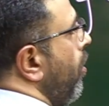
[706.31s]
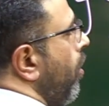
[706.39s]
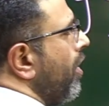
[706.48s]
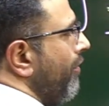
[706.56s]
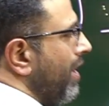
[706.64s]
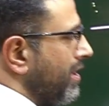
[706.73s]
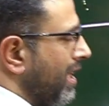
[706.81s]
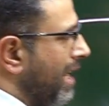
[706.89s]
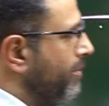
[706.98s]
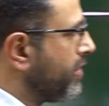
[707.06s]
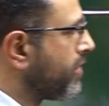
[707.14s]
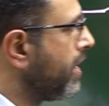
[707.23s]
Oh, one thing
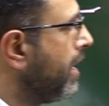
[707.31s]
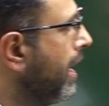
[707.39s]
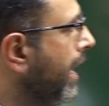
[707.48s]
I missed.